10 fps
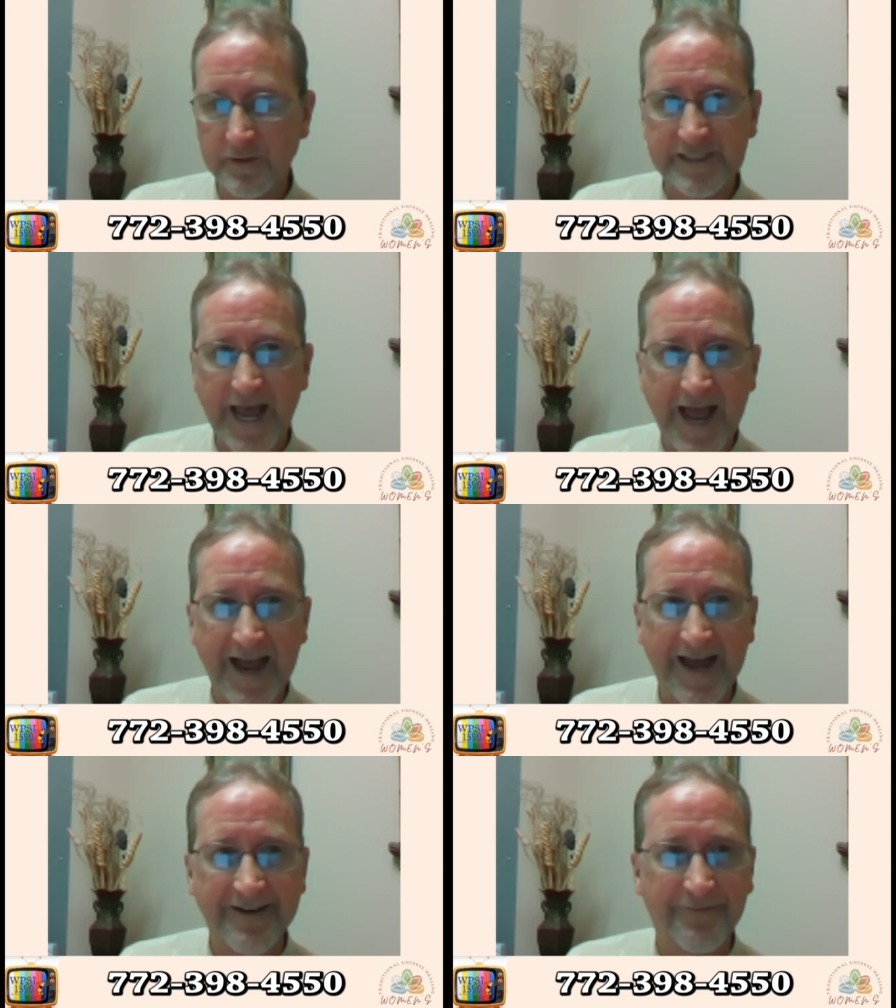
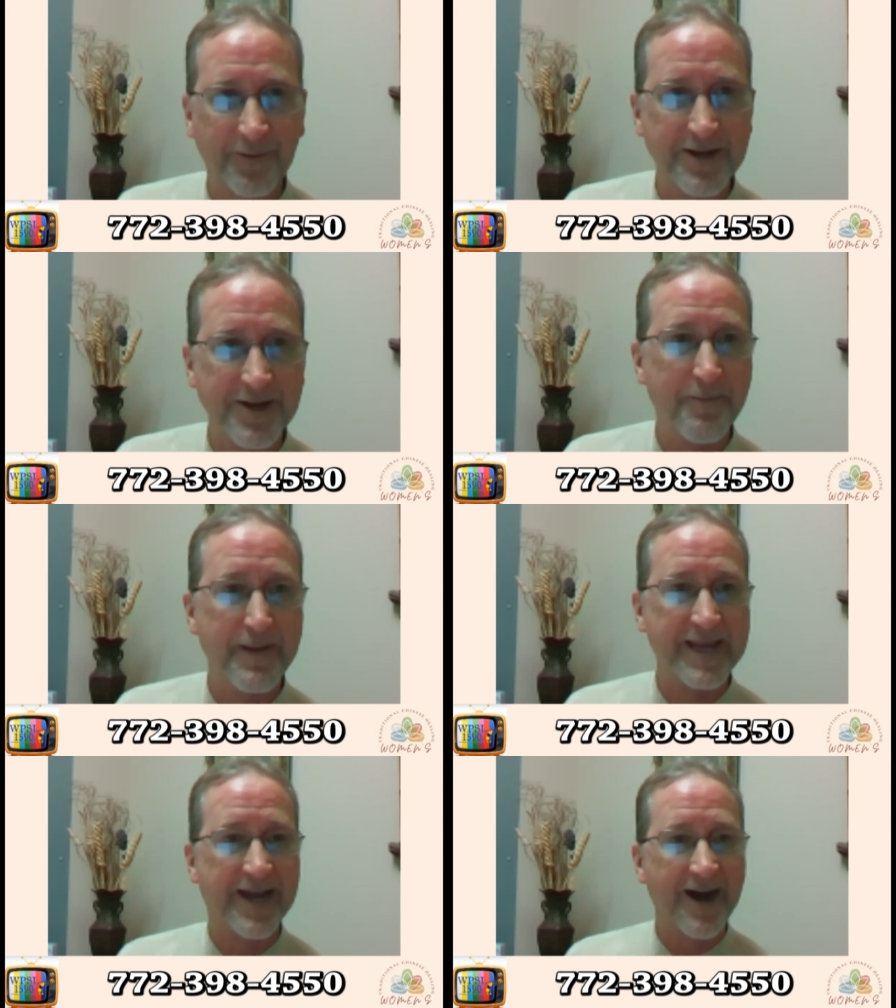sad for you
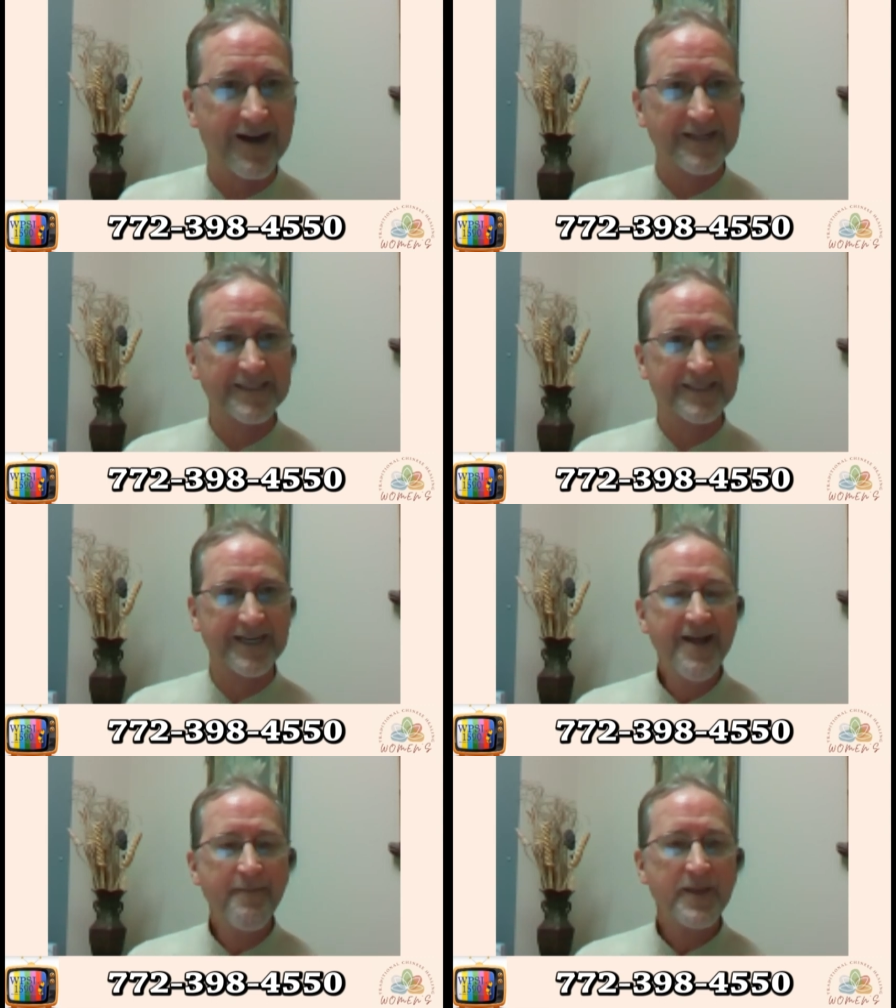because
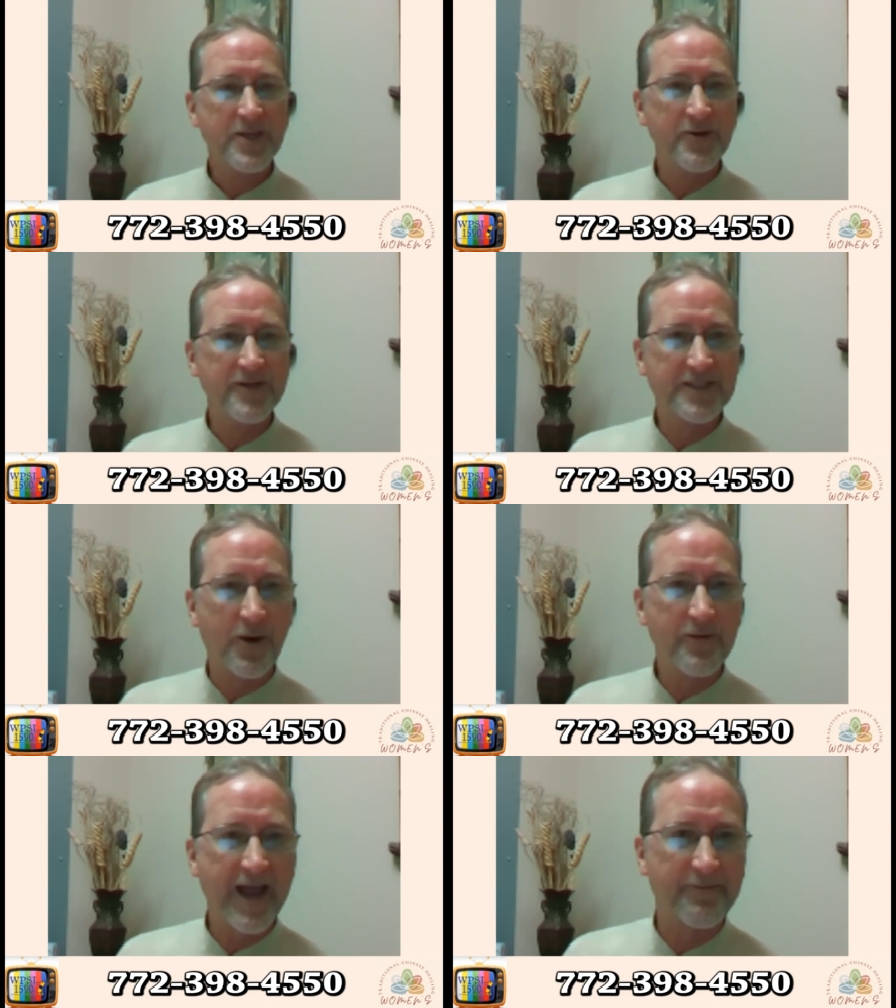you
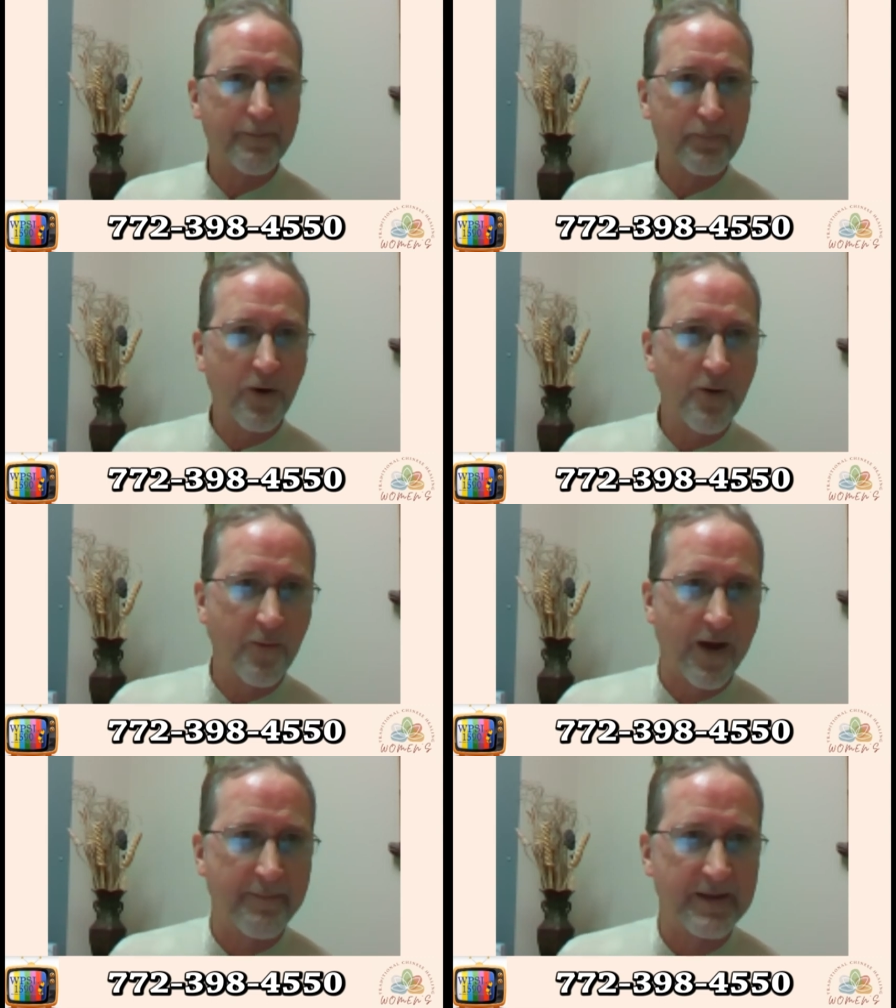don't have a
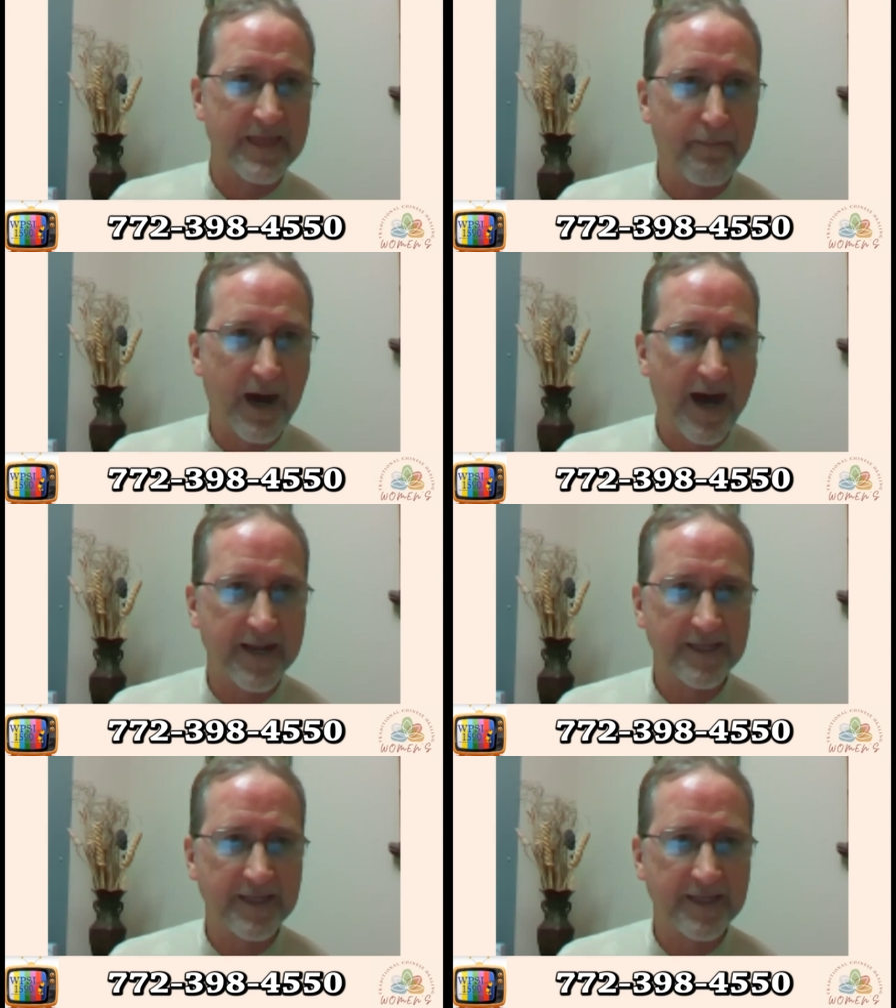program in the body.